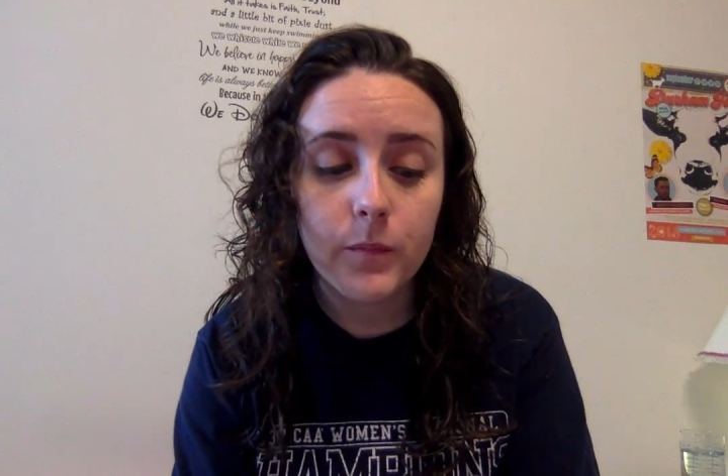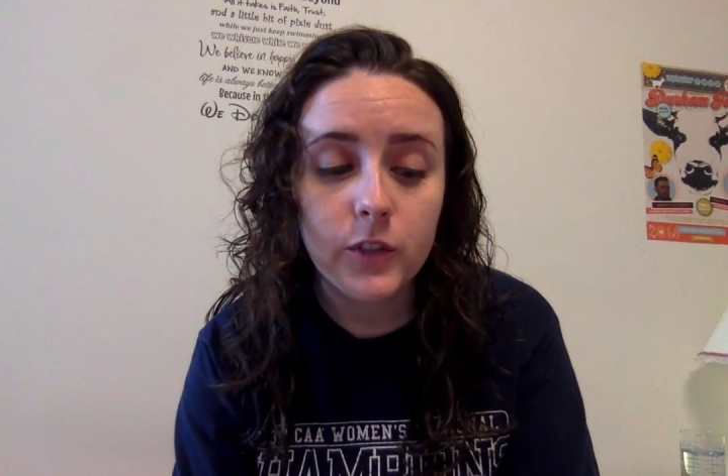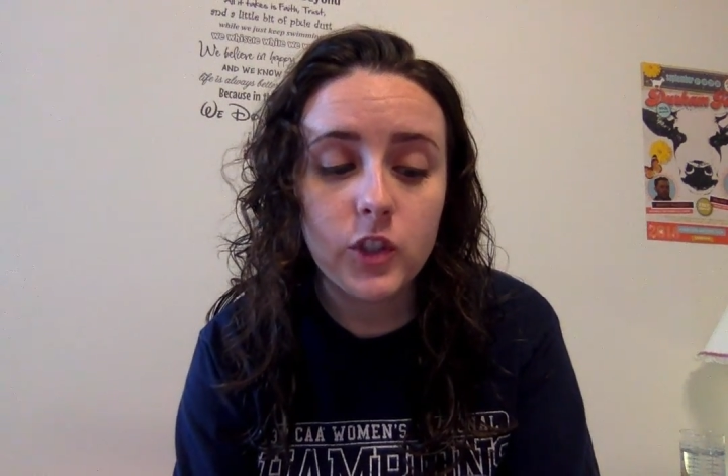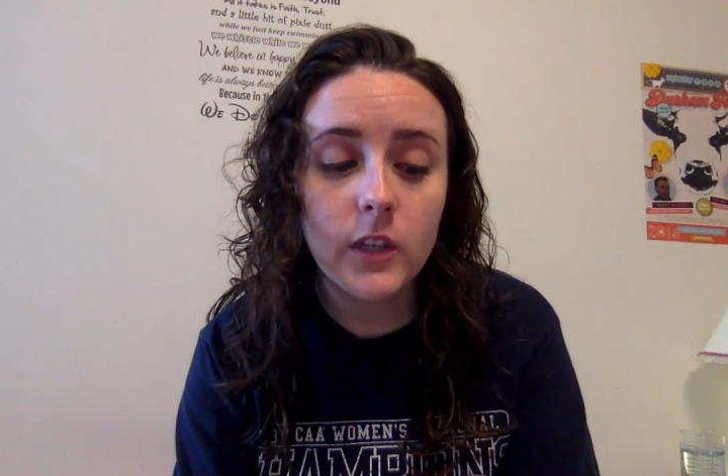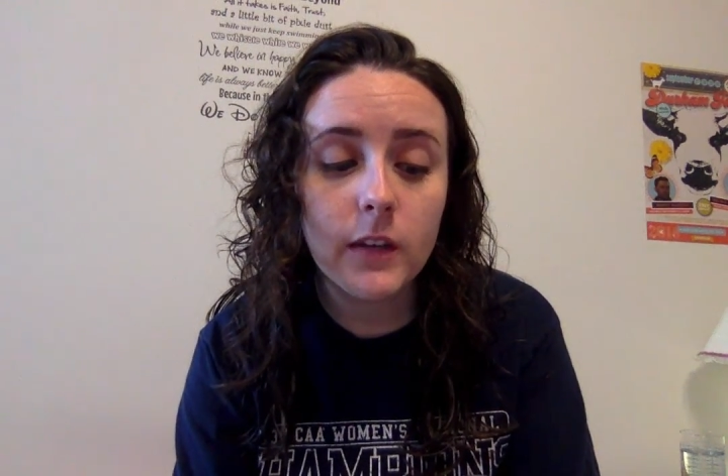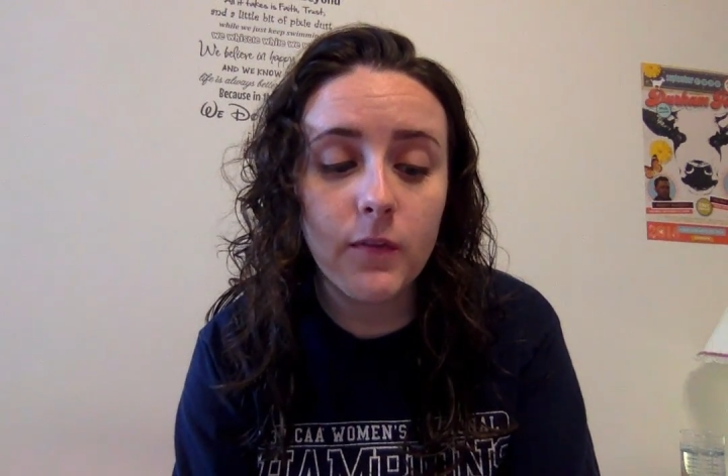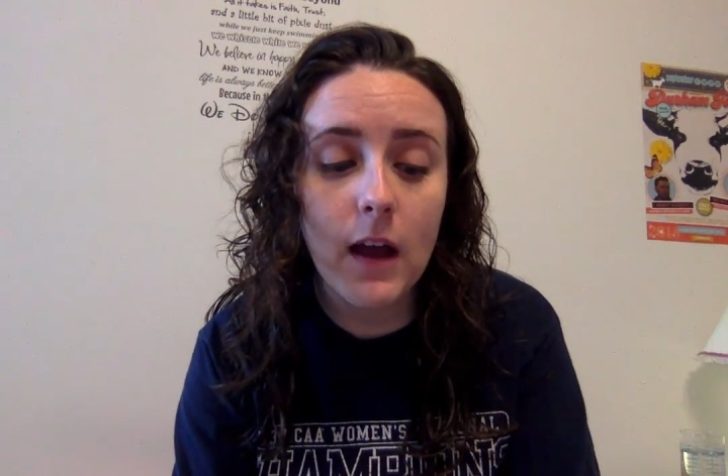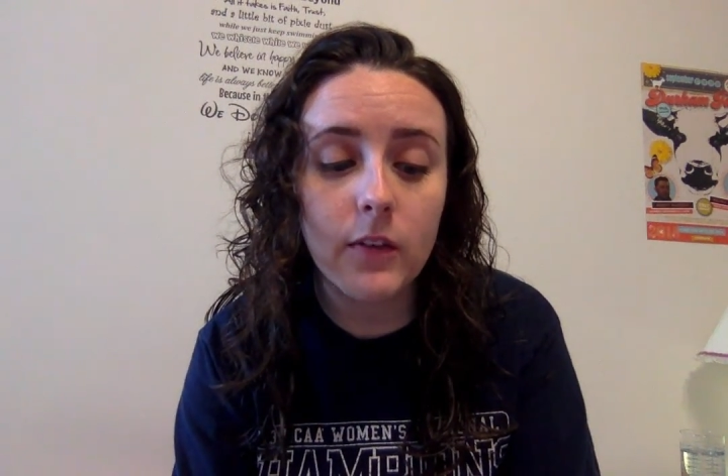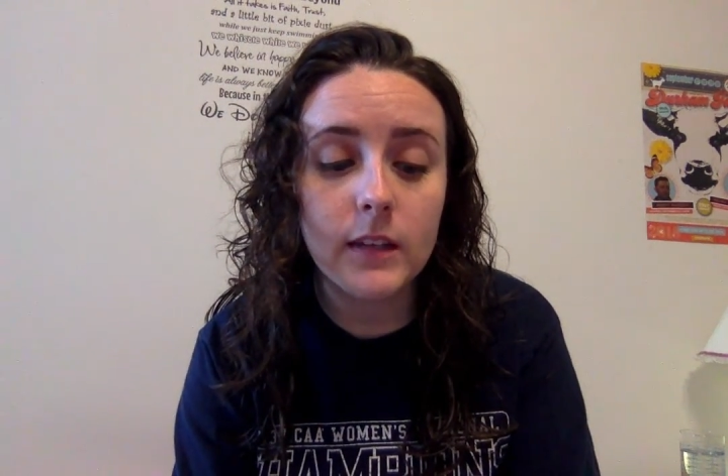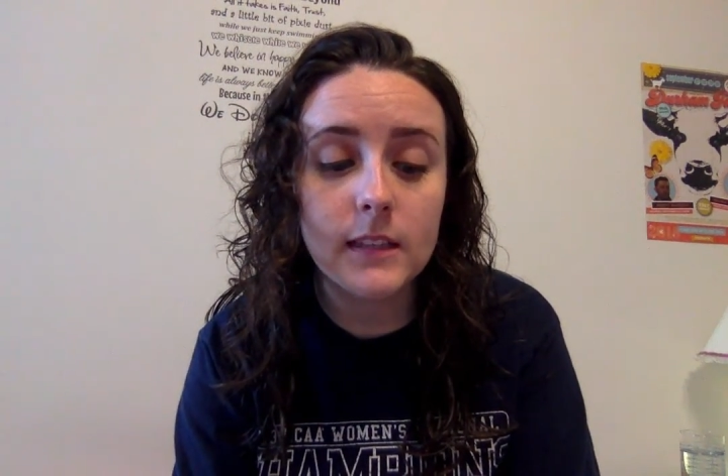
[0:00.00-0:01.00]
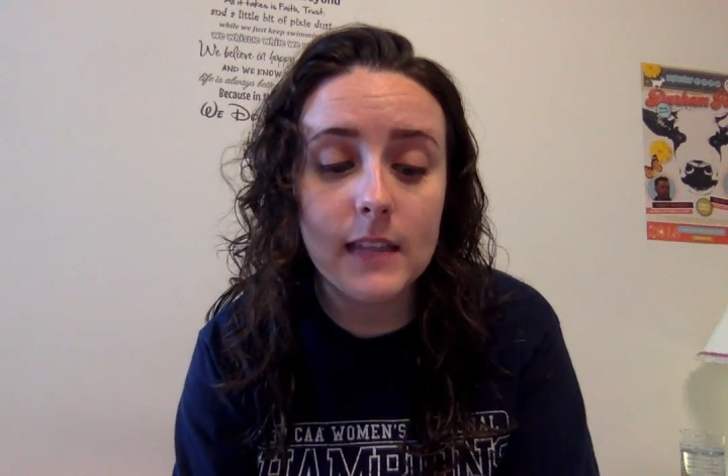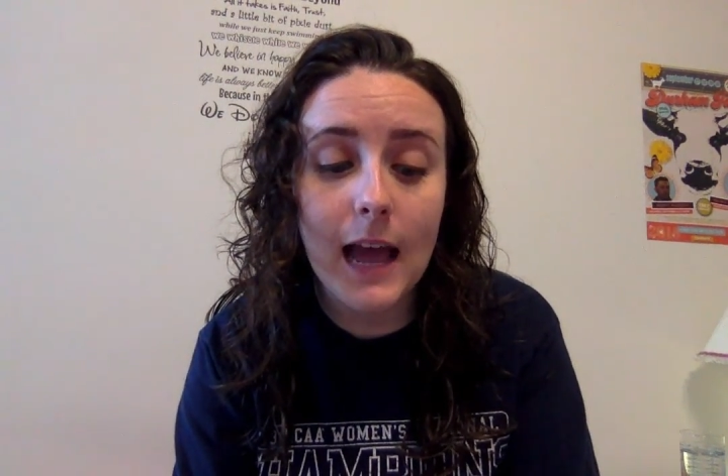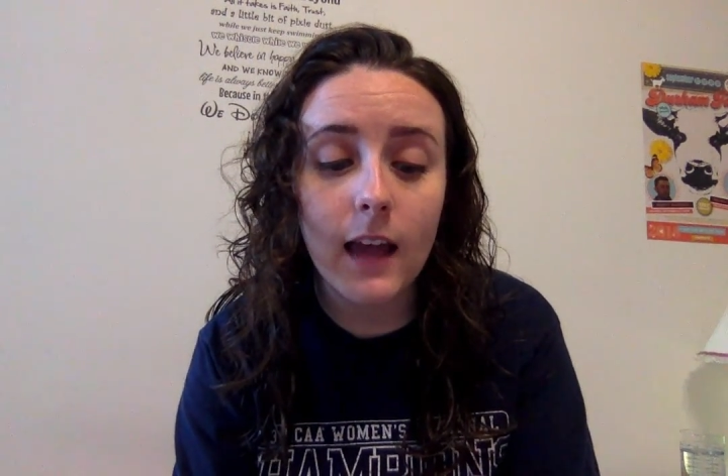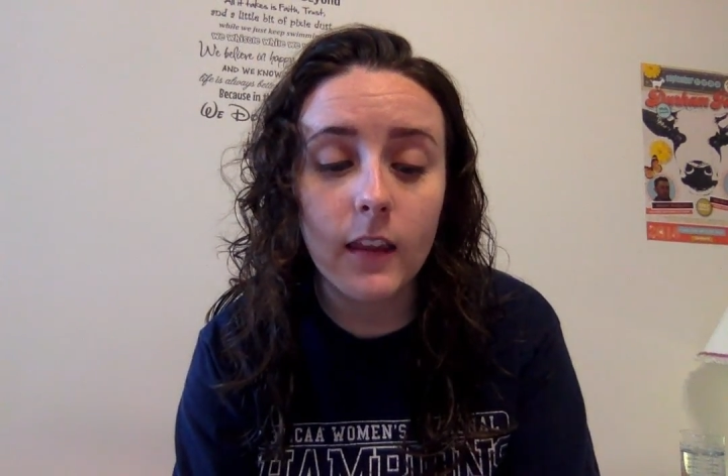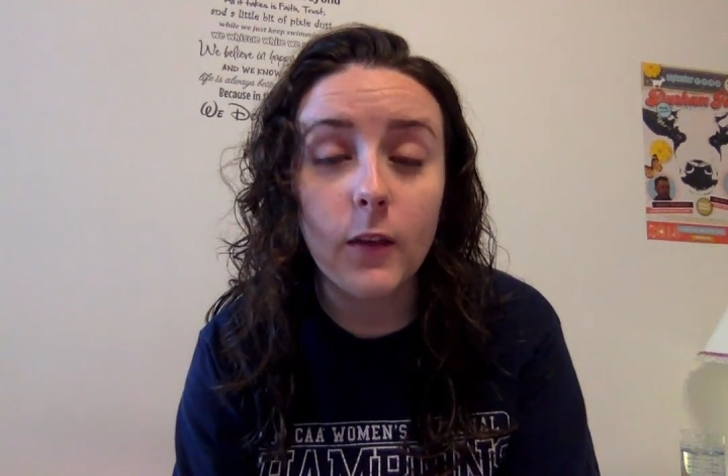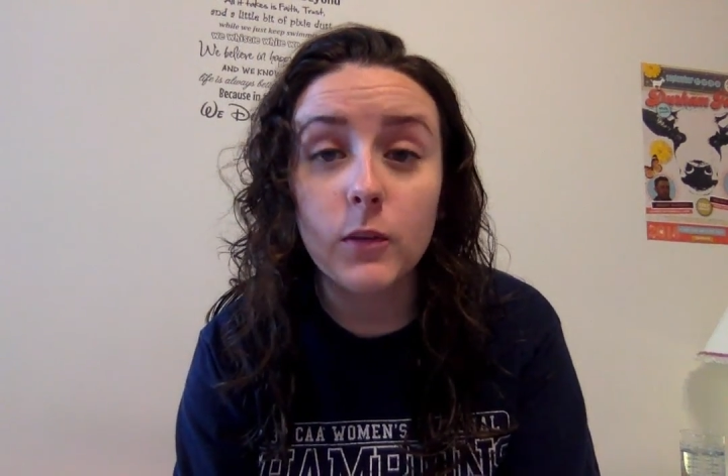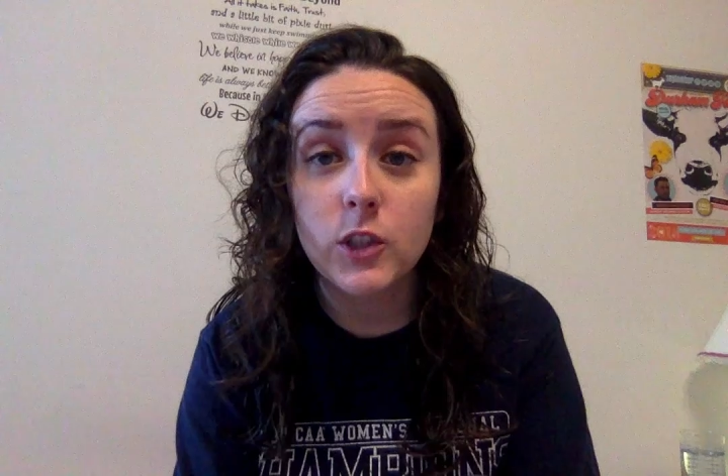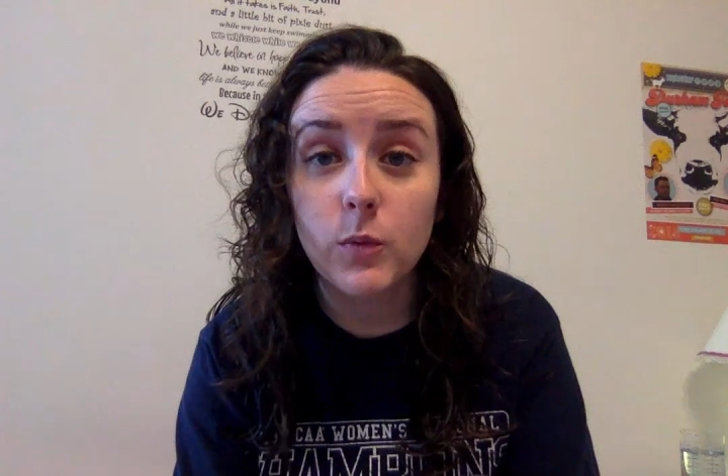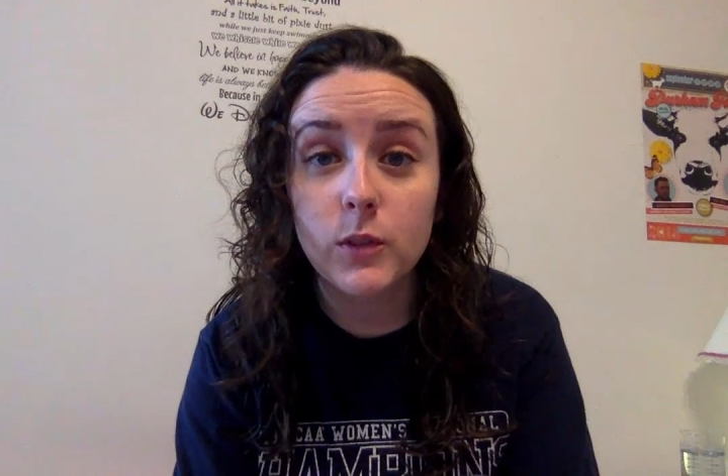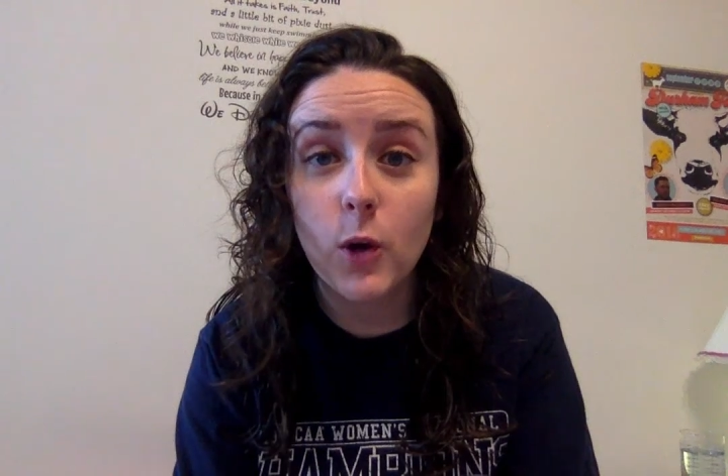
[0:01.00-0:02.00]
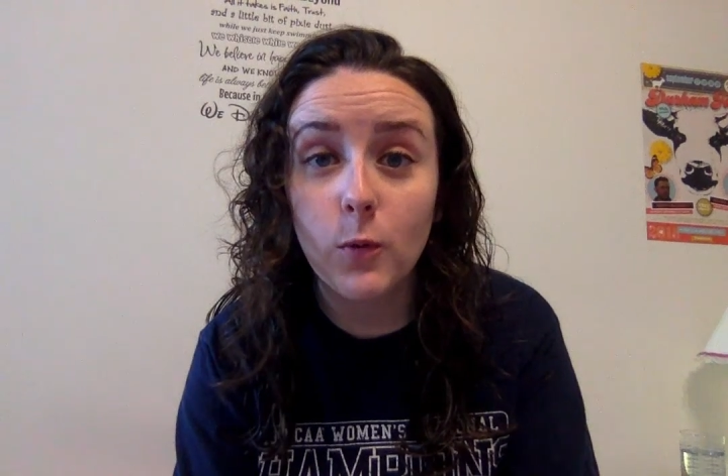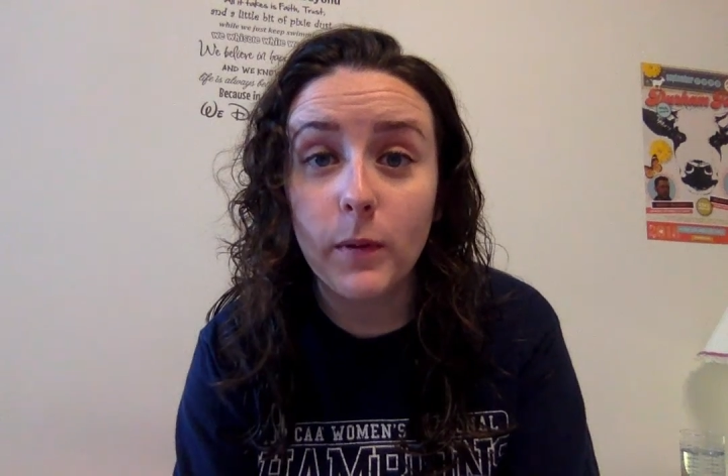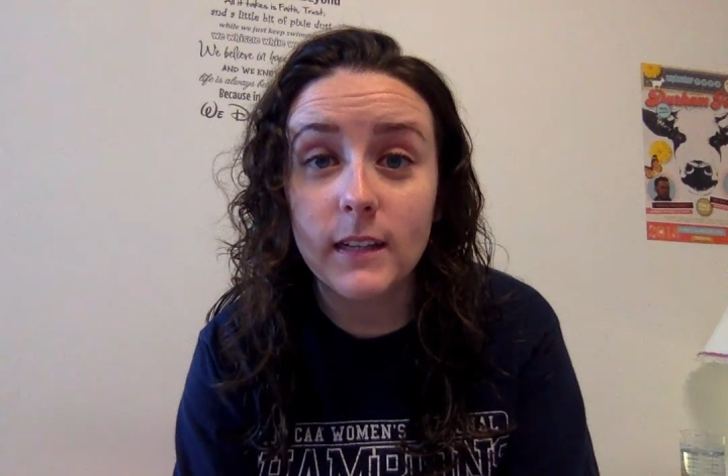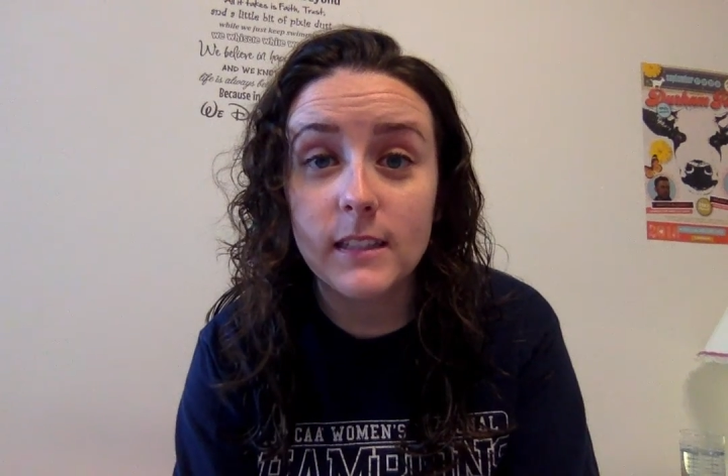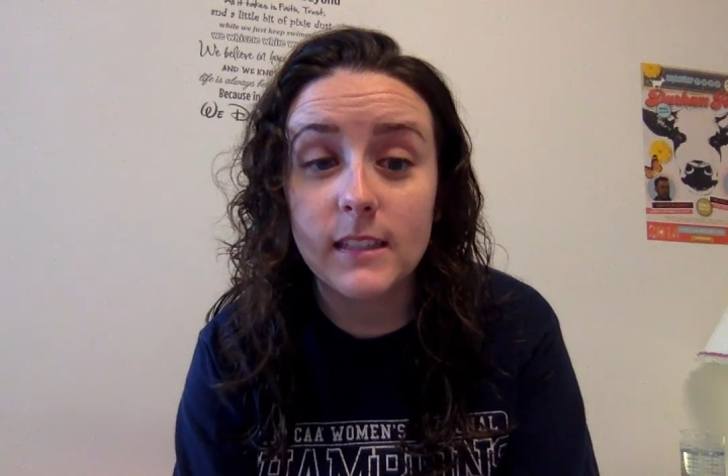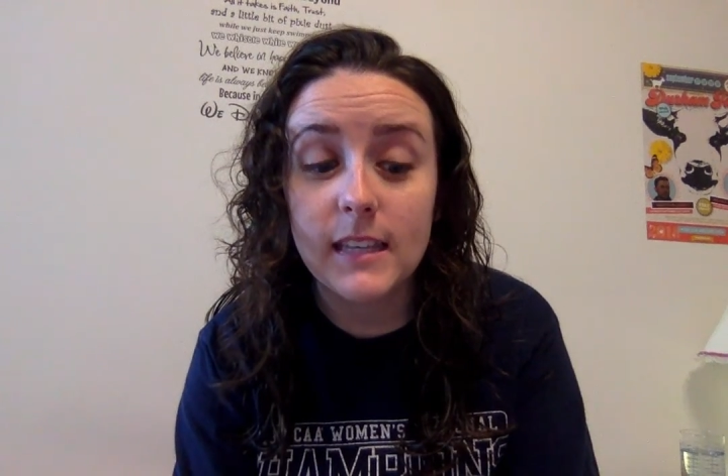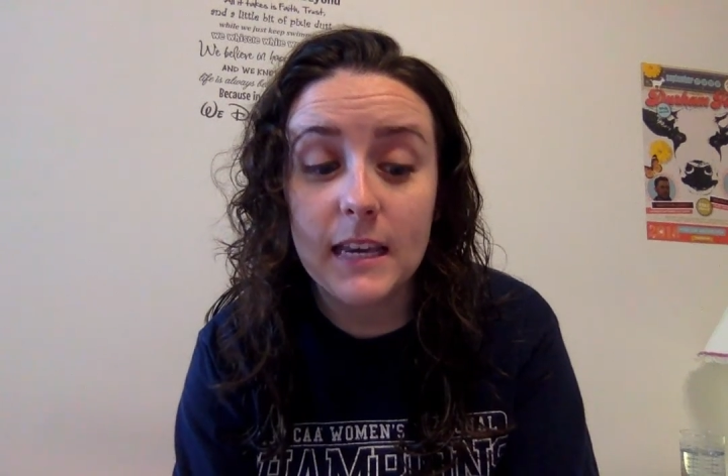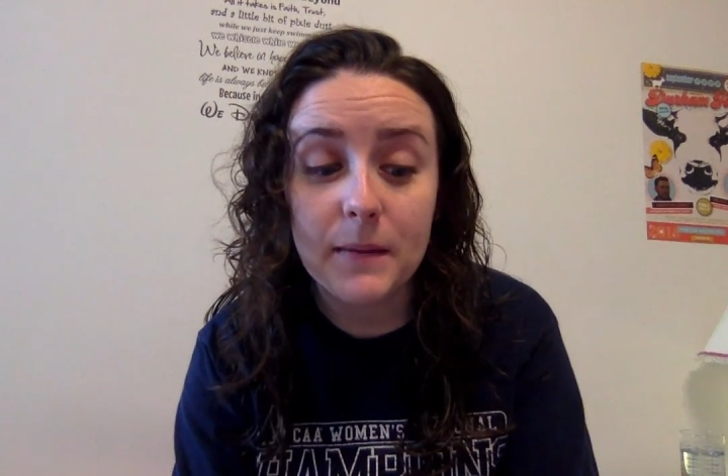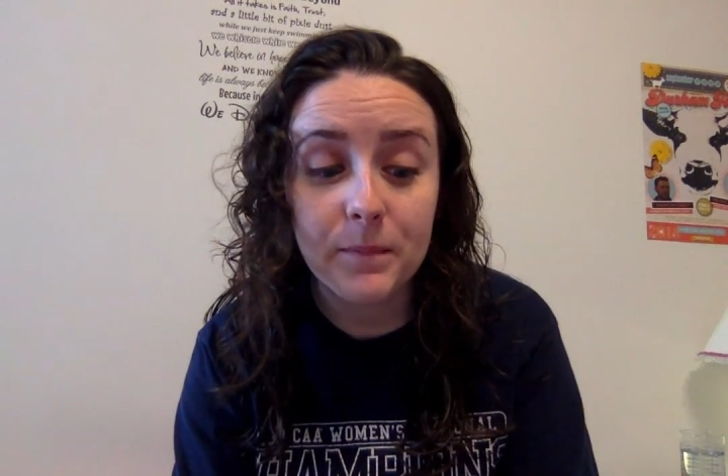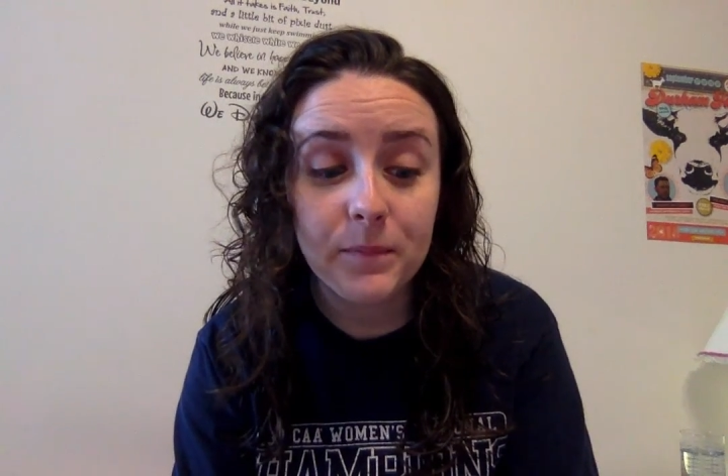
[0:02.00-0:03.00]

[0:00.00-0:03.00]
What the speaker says: She had found exactly what she was hoping to see.